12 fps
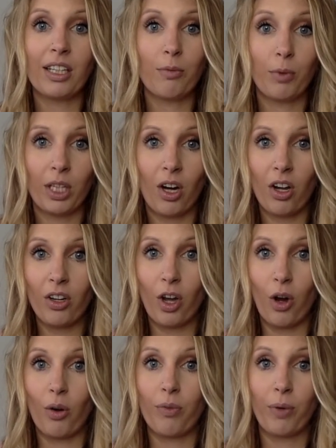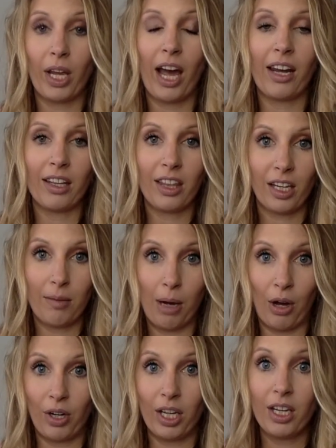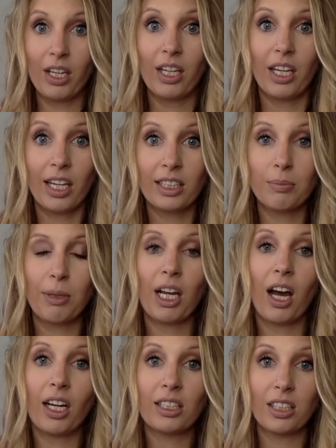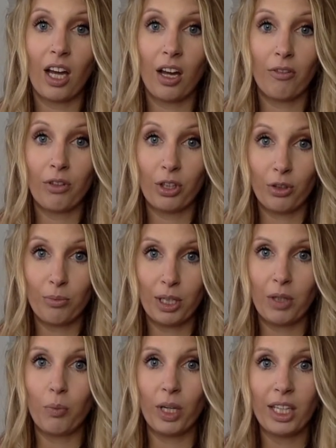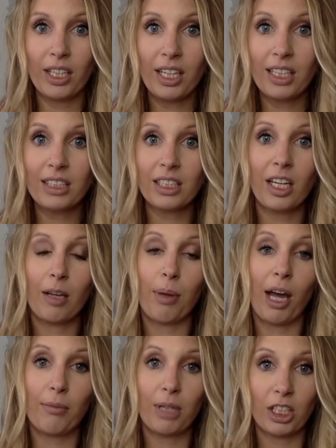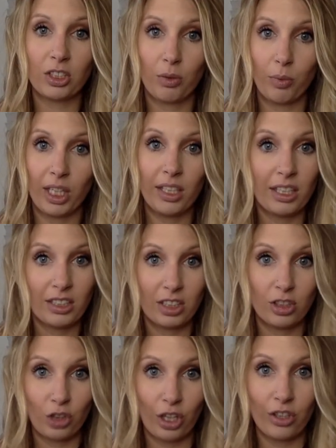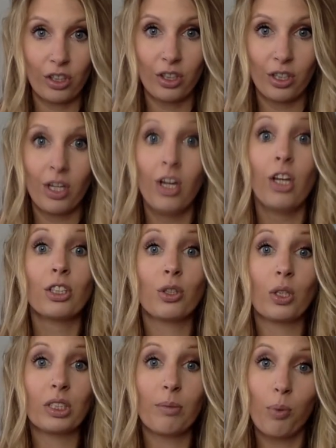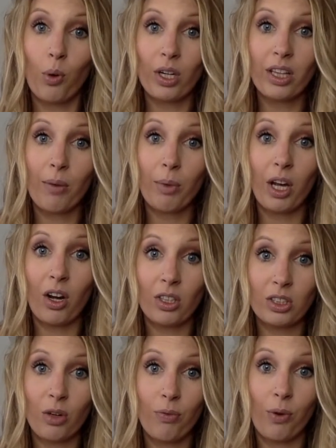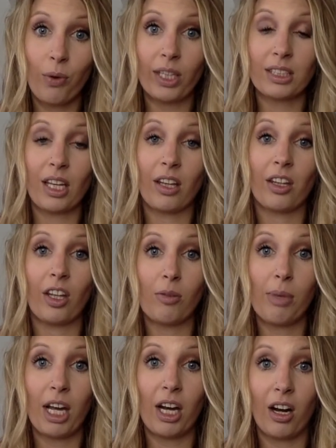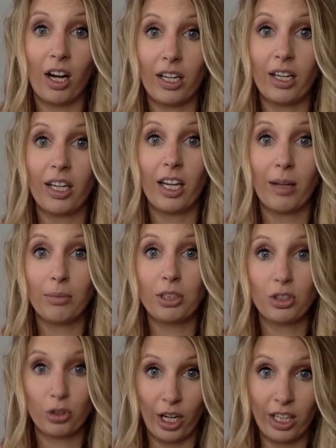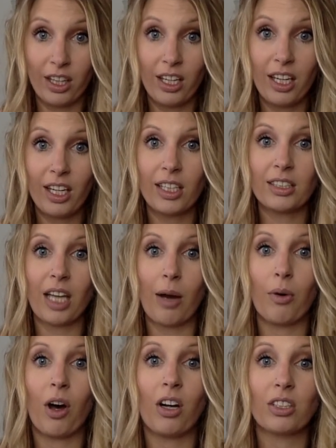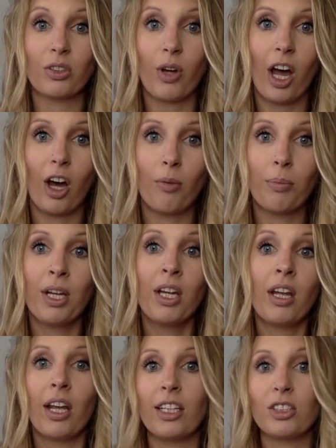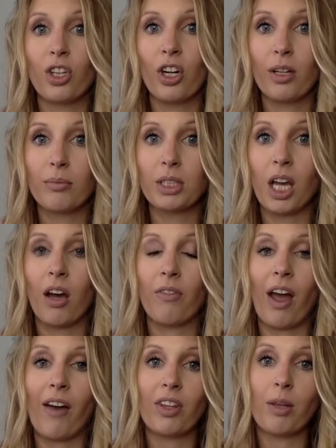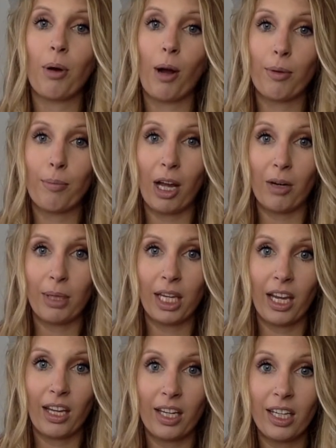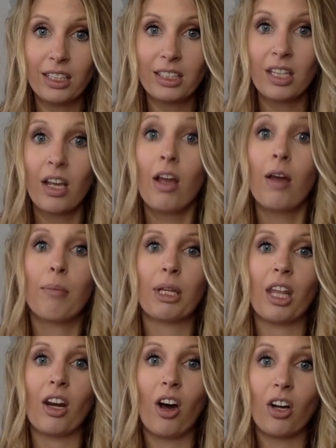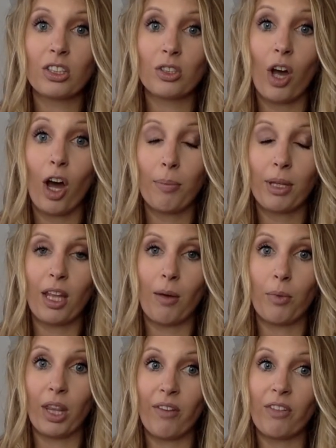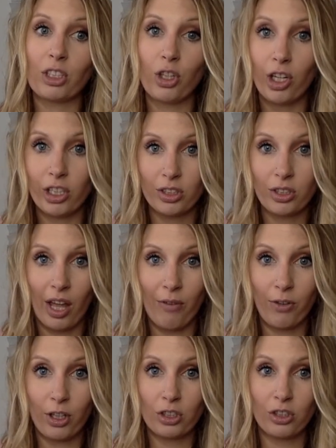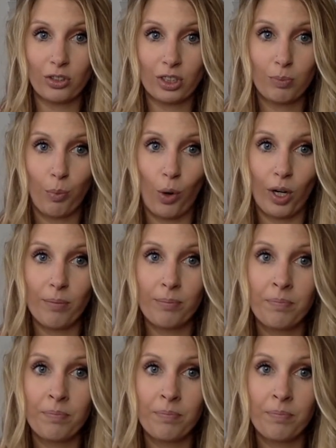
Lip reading: We all know, if we had to think about it, it's because of glute med weakness and hip abductor weakness in general. So it's important that we also focus a little bit on hip strengthening, as that will also help in terms of having the proper biomechanics, but then also helping them when they return to that functional sport.